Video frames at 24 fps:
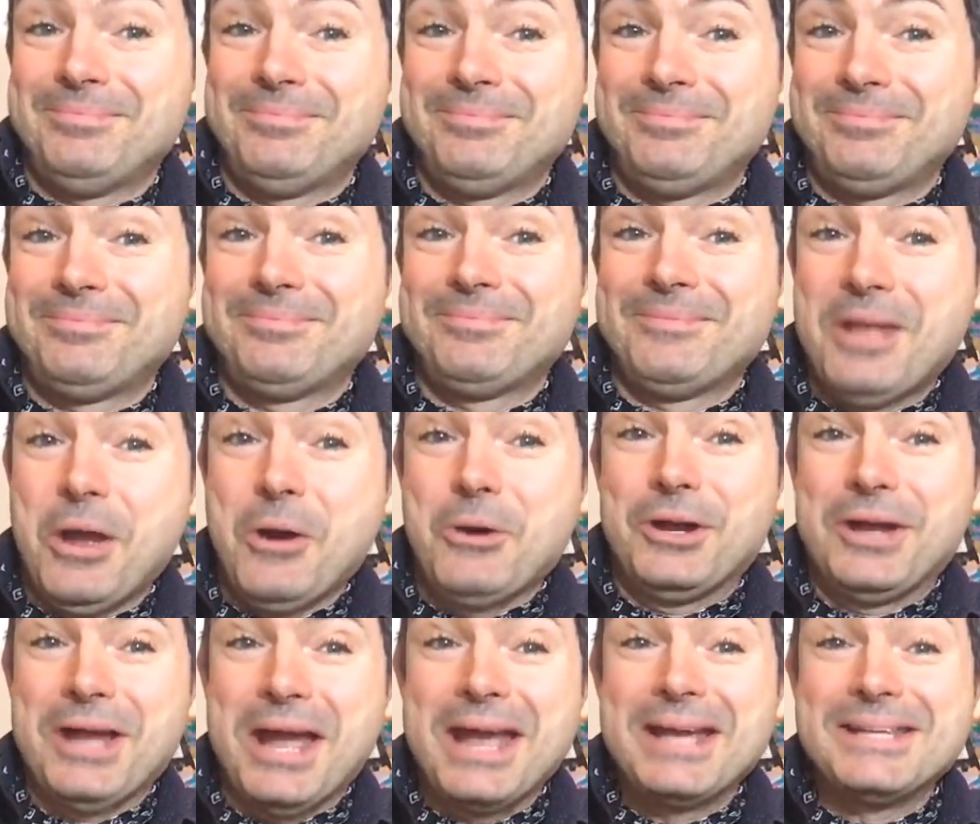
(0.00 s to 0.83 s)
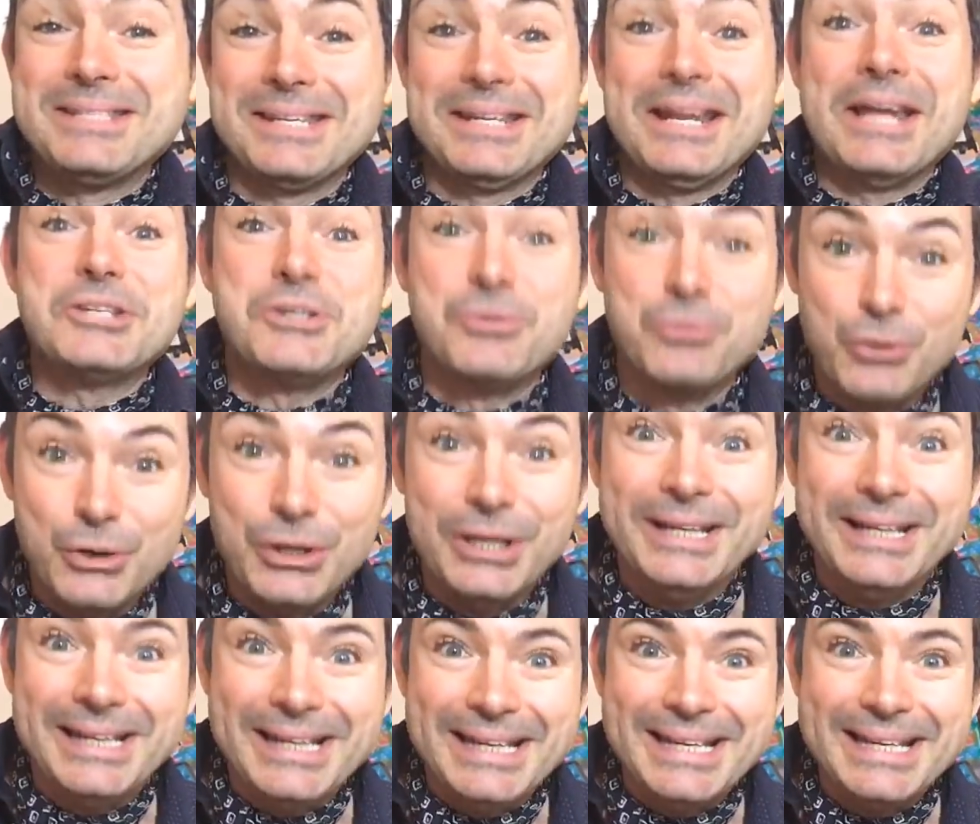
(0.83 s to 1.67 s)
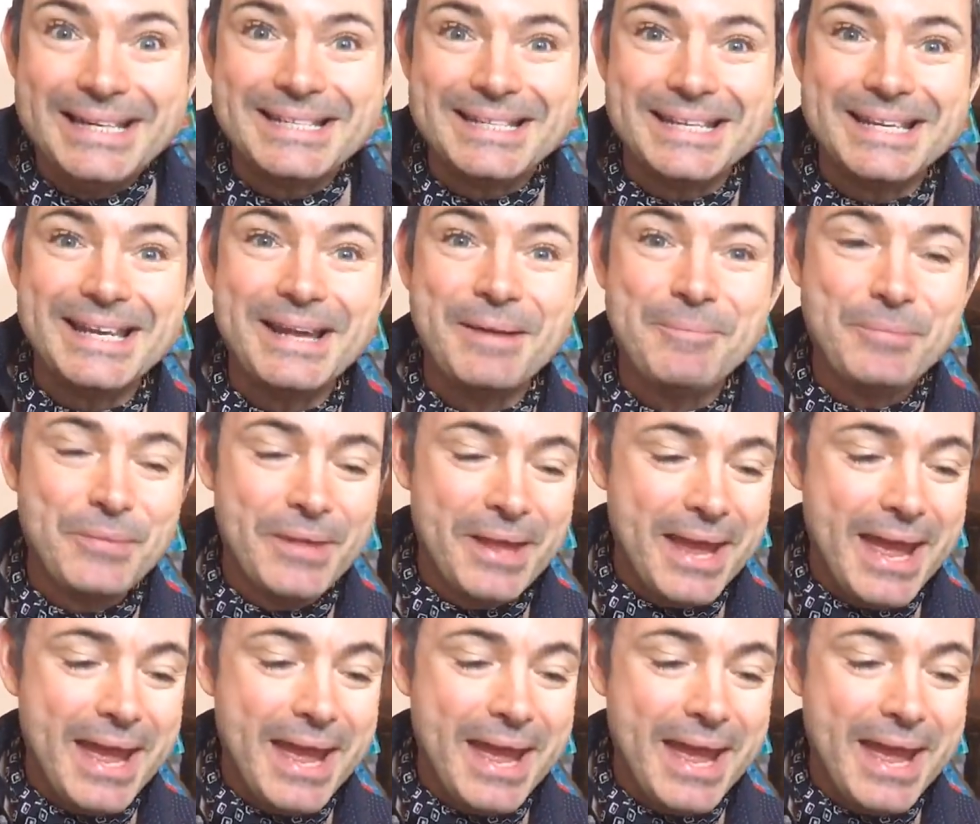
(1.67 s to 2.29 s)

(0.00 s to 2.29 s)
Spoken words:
Okay, so that's really easy.